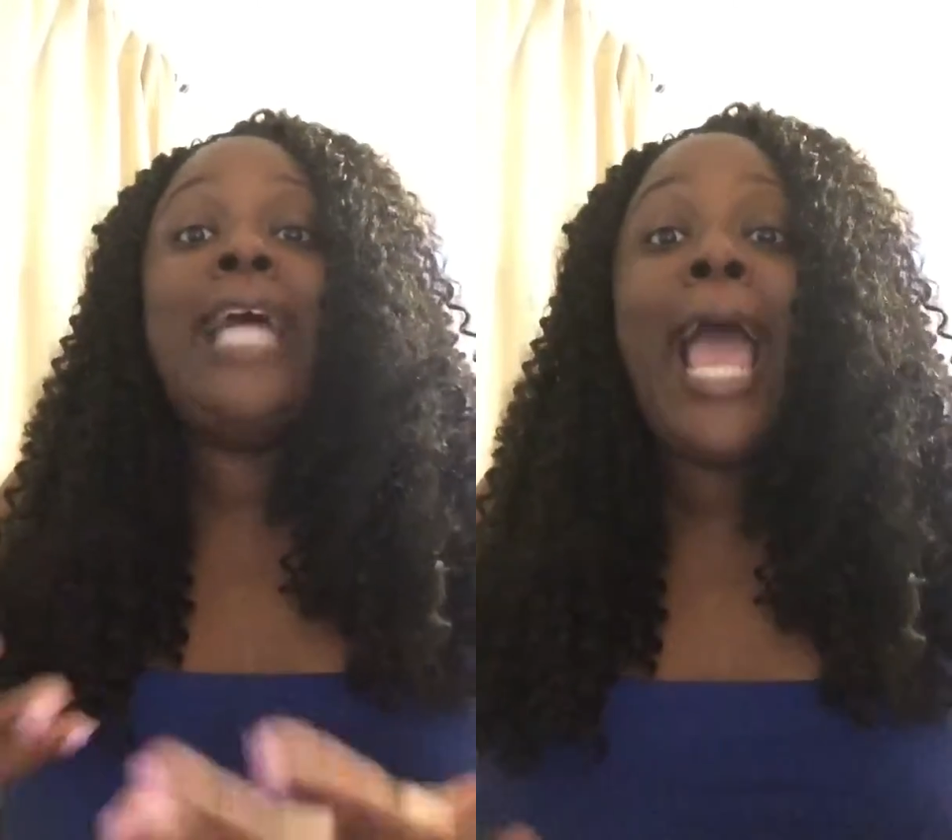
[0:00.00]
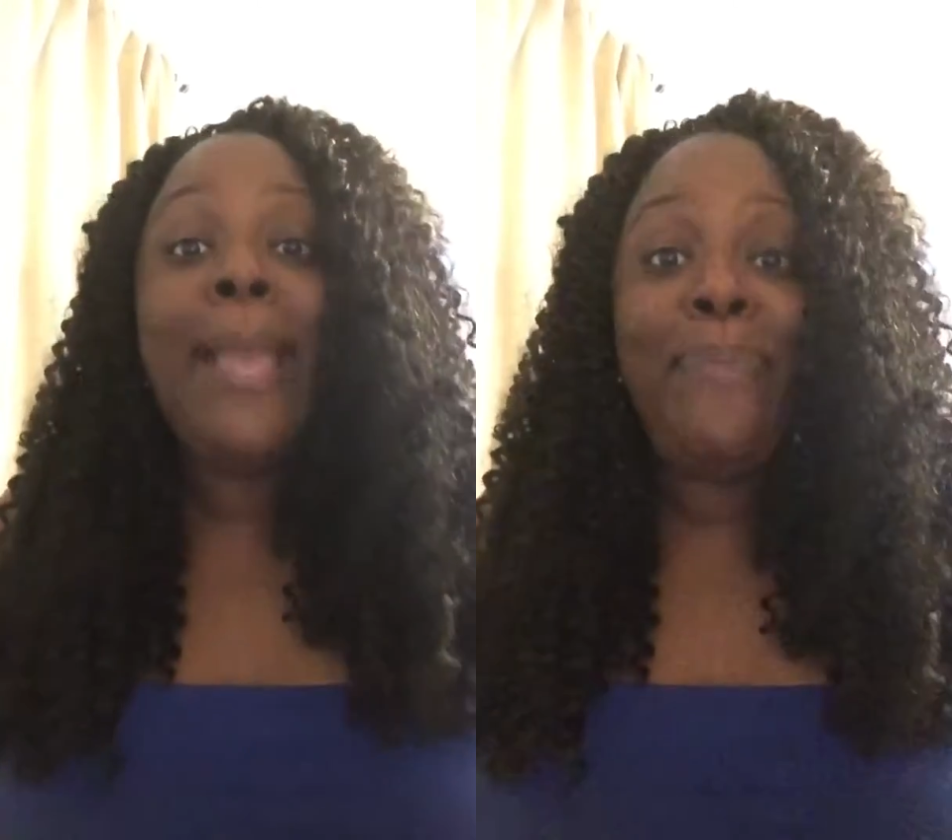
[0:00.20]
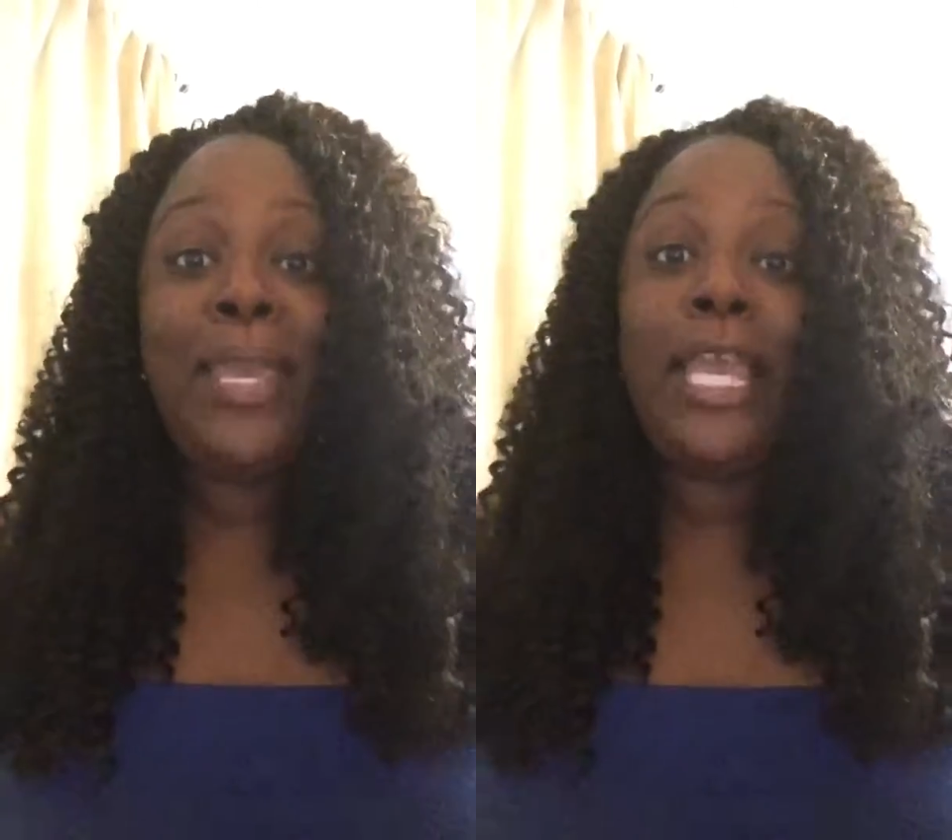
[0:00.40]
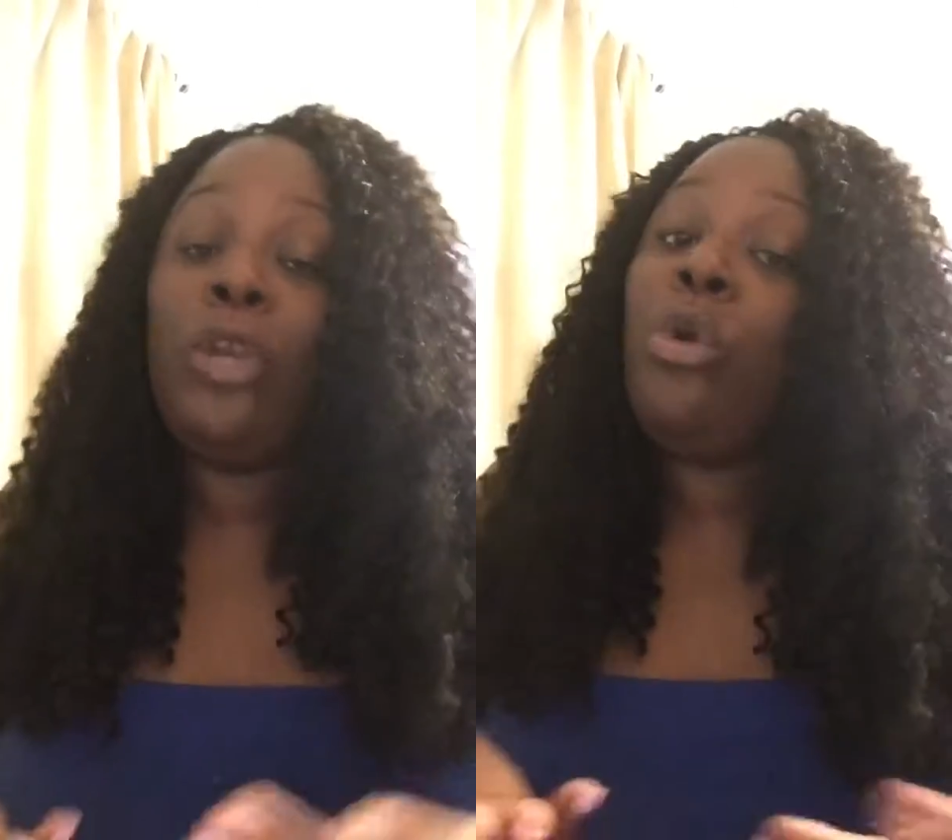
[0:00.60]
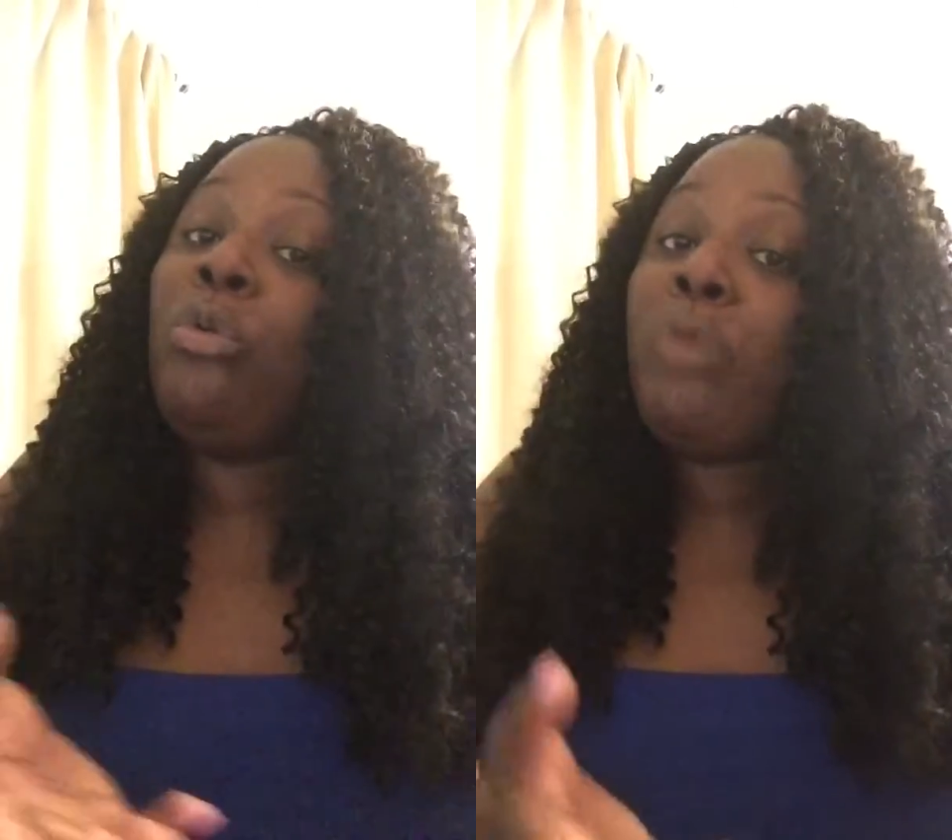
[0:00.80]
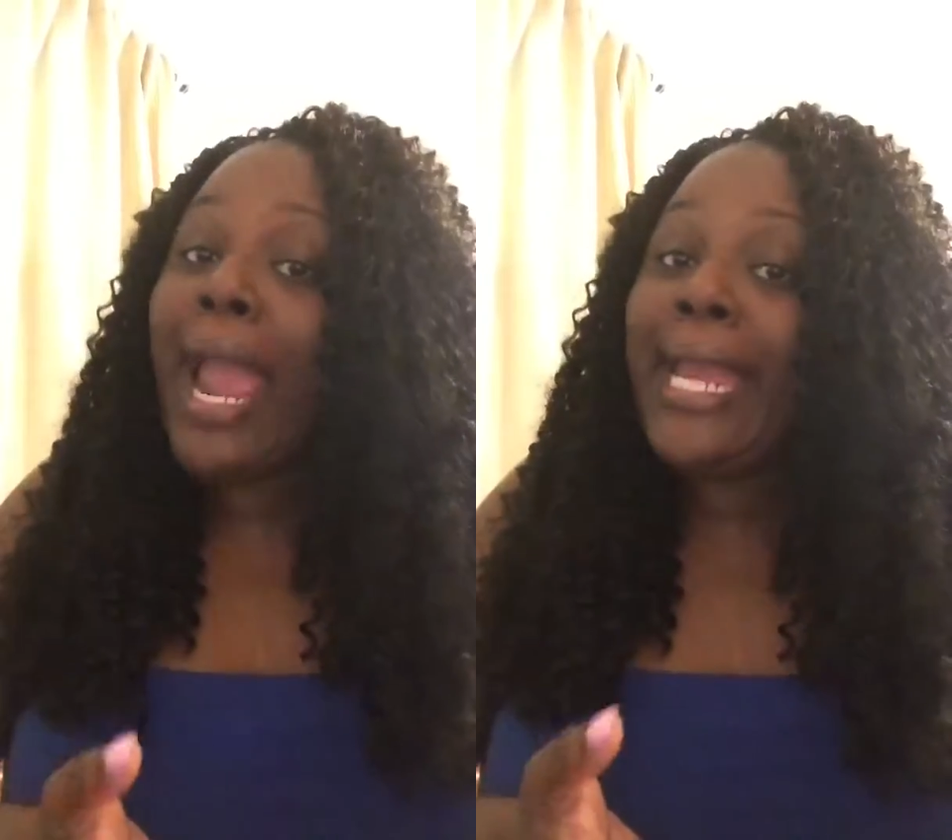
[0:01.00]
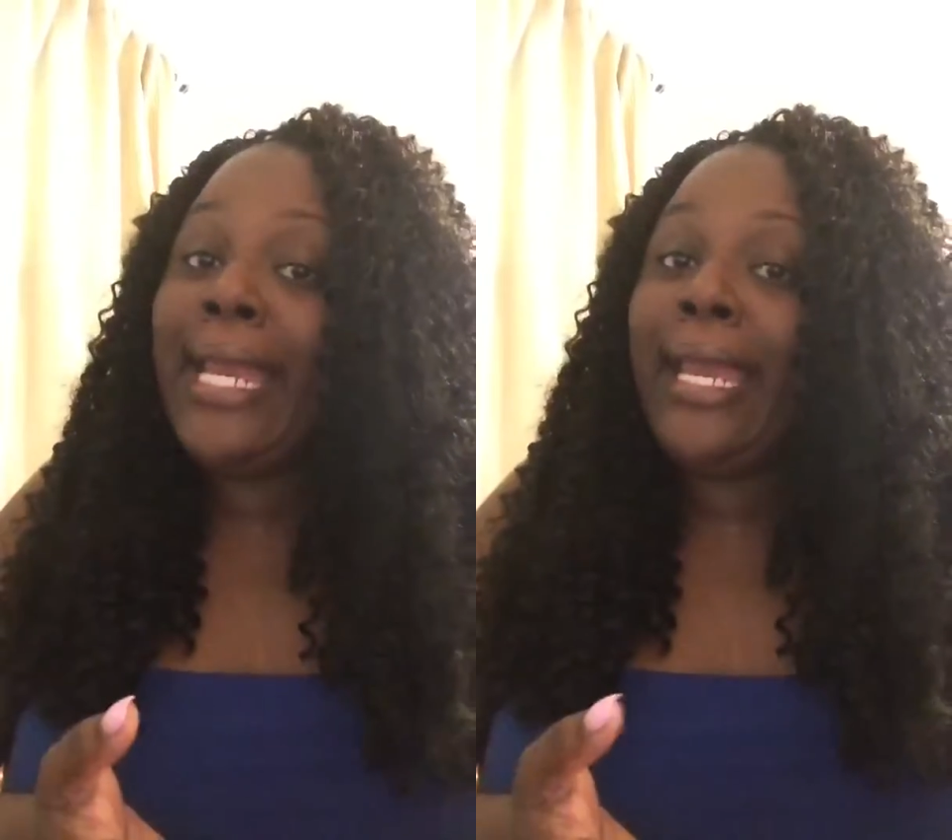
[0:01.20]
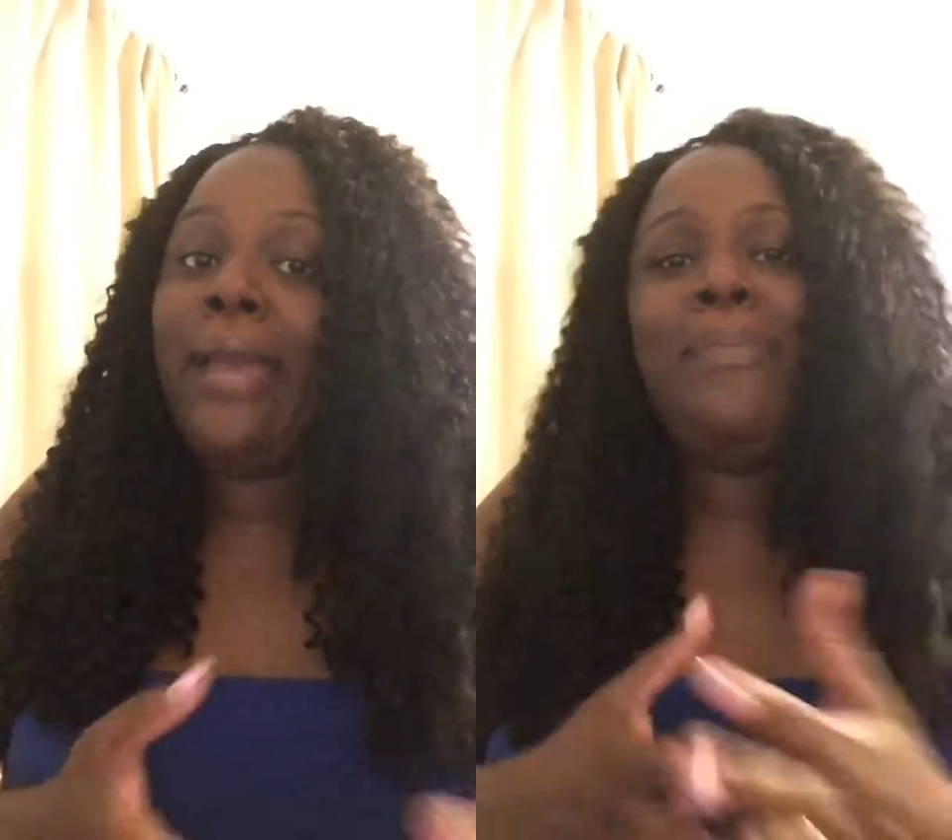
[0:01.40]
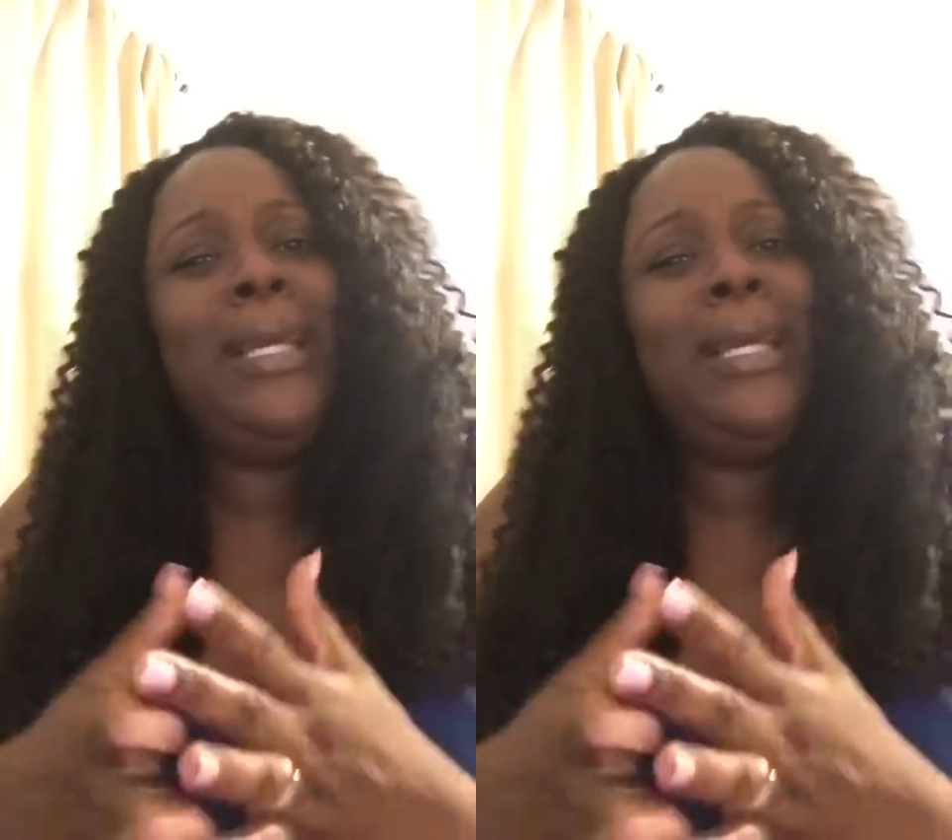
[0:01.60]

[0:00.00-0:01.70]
typing it or writing it.